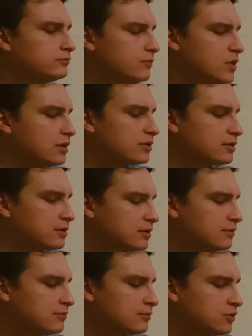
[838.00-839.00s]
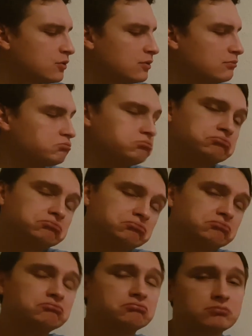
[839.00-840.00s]
Yes, so
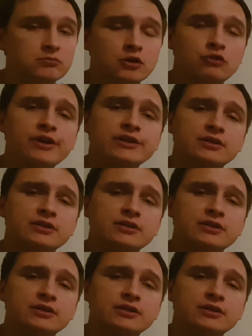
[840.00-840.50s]
great